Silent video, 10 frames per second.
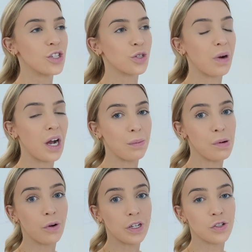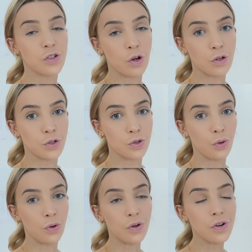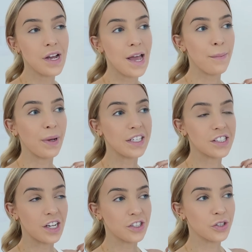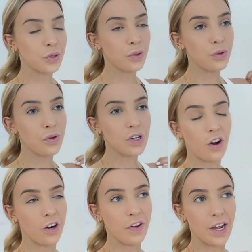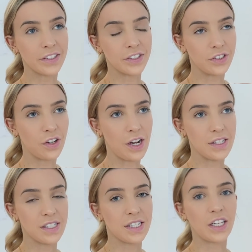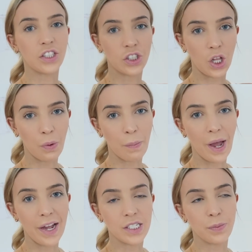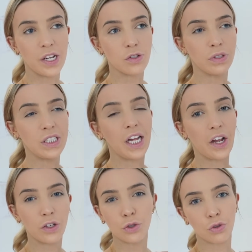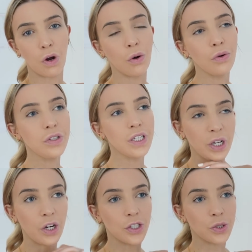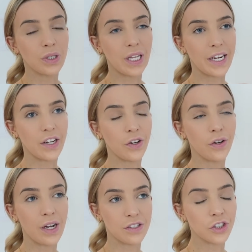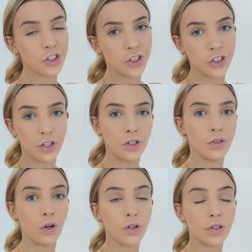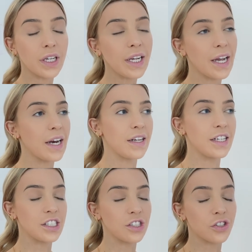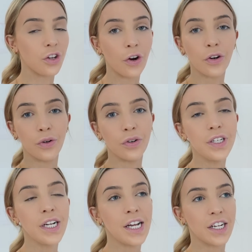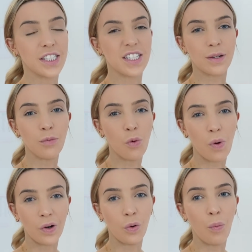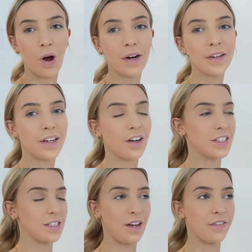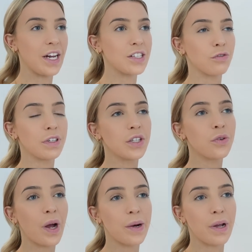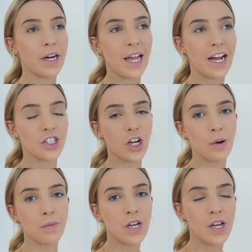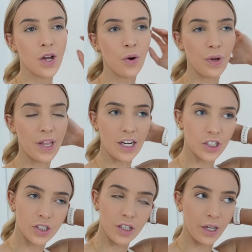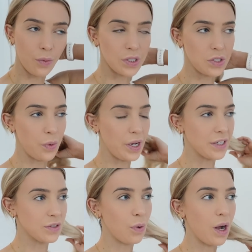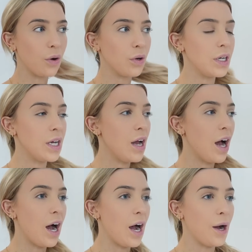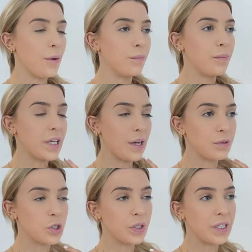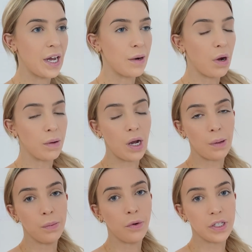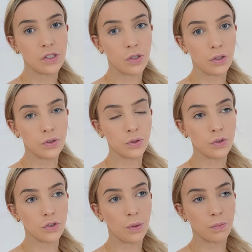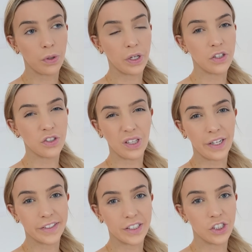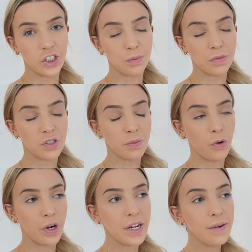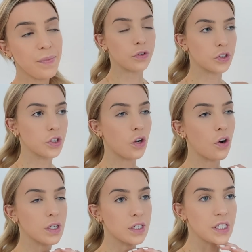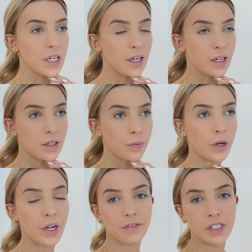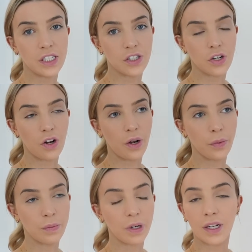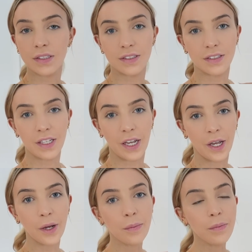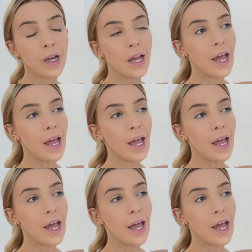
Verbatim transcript: So my upper body's so sore, but it's such a cool kind of exercise. It's like slower pace, but it's really like controlled. We go to a lady who has a studio locally and it's so good because it's like more one-on-one and I just love it. And it's a really good way to be able to catch up with Ash like once a week as well. But yeah, we're doing that and my upper body's so sore. So I'm probably gonna do legs at the gym this morning. We've also got dinner. We're going out for dinner tonight with my cousin Sam.